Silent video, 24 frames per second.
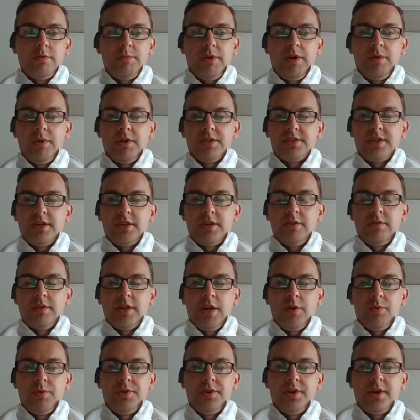we may well take you
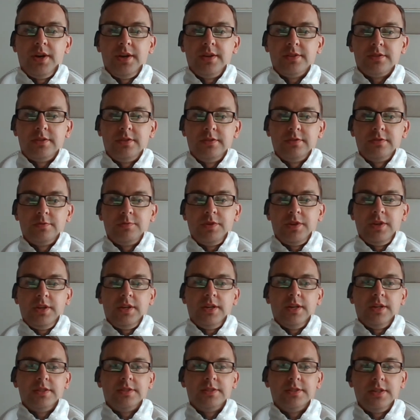there one night, as long as we
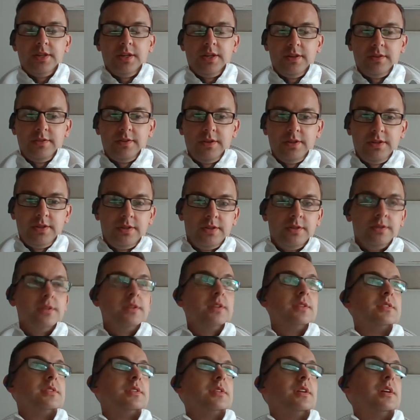can get our
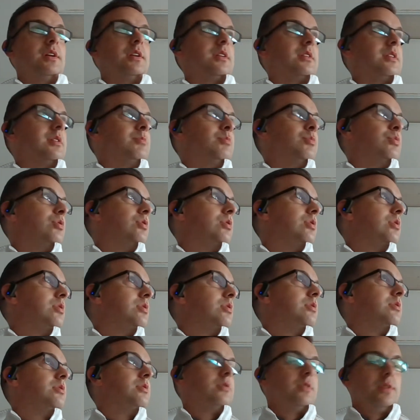internet a little more
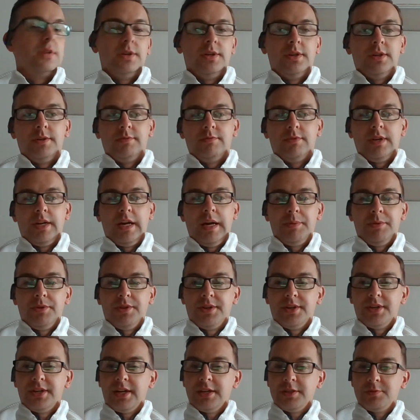reliable
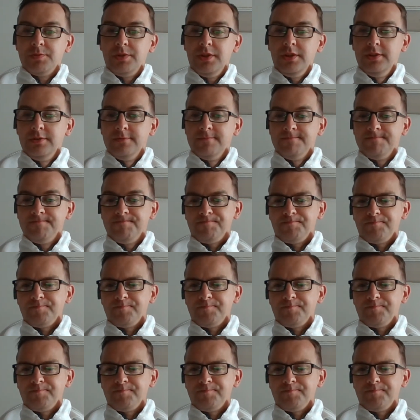than it has been.